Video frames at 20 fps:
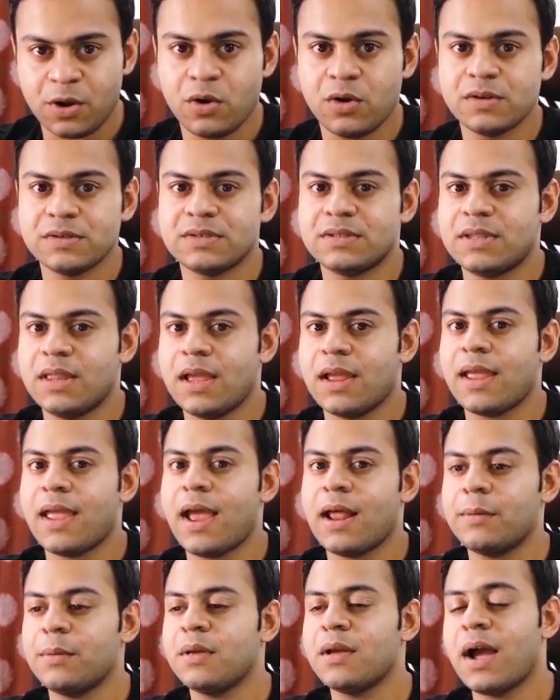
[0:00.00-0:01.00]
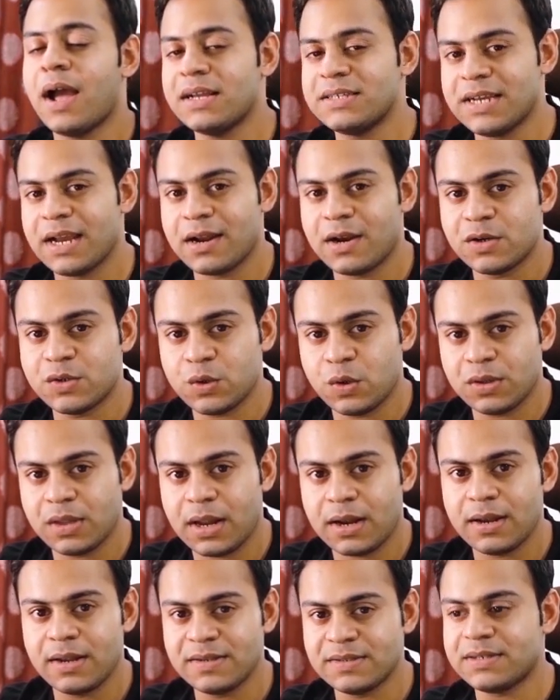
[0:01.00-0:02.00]
because there can be hijackers on
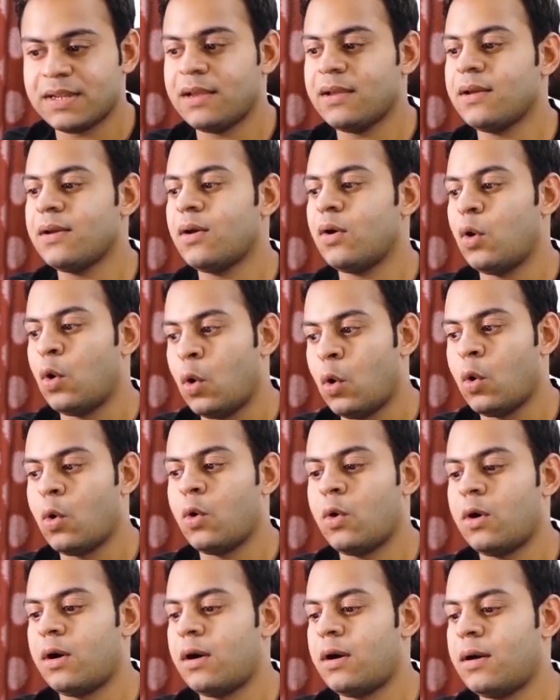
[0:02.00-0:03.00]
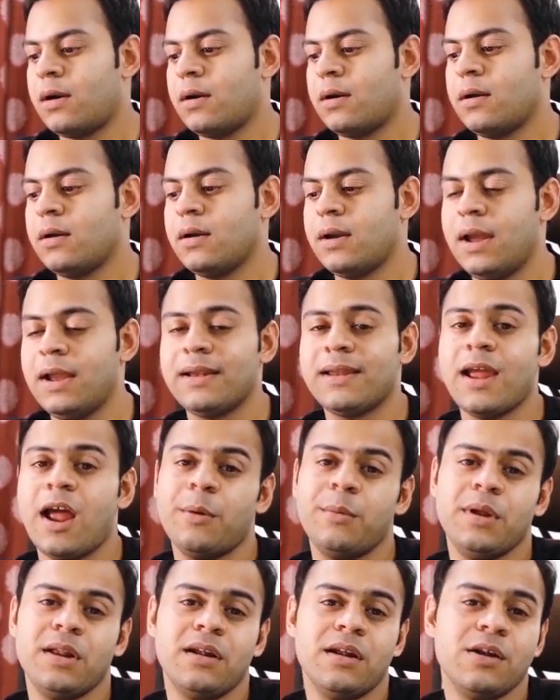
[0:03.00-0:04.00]
that listing, or it
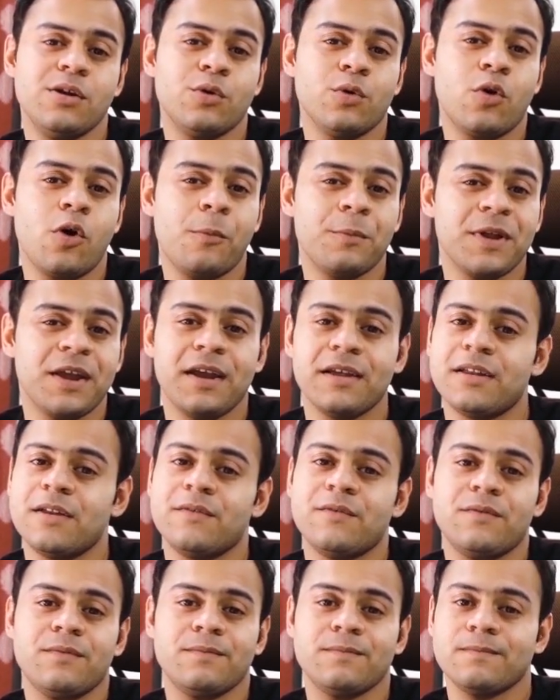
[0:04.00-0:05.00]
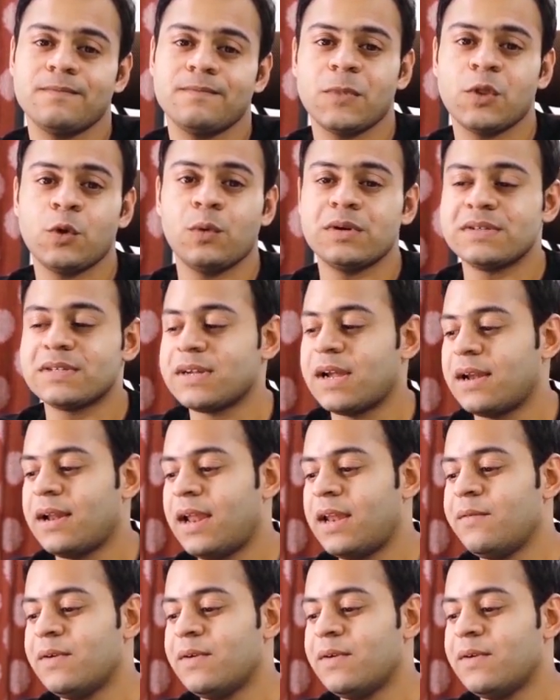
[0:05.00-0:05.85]
can be a little too complicated to understand.